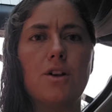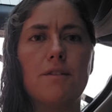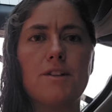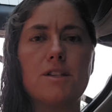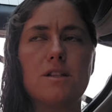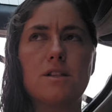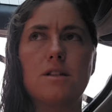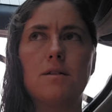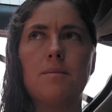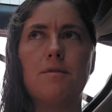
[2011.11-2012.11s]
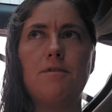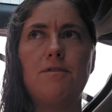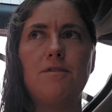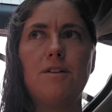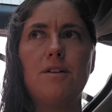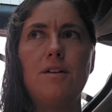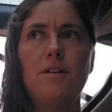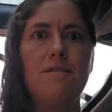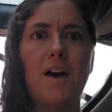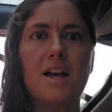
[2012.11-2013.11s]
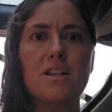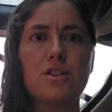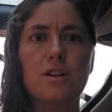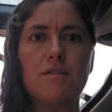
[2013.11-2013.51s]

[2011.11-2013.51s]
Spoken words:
nervous system faster